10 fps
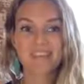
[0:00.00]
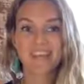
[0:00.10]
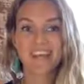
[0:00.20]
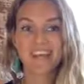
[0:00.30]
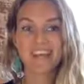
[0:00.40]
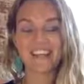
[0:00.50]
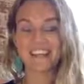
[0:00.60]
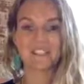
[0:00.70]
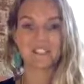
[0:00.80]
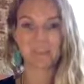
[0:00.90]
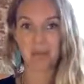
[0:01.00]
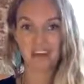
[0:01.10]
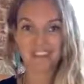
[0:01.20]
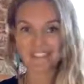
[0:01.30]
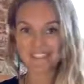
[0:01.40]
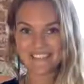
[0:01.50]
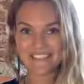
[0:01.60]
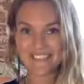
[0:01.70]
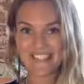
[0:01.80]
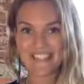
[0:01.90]
and not just your mind,
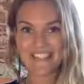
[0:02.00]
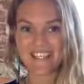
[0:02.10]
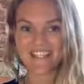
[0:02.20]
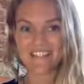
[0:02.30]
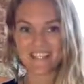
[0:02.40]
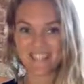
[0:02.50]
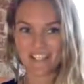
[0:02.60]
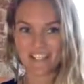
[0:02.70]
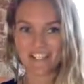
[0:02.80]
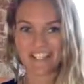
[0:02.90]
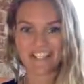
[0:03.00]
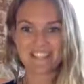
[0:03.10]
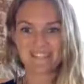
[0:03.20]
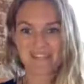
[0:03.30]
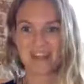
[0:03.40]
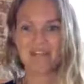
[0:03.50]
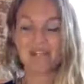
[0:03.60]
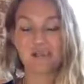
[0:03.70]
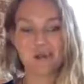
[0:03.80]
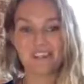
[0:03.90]
right? That's the trick. That's what I'm
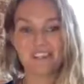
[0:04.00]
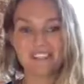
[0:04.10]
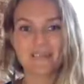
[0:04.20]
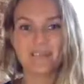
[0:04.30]
all about.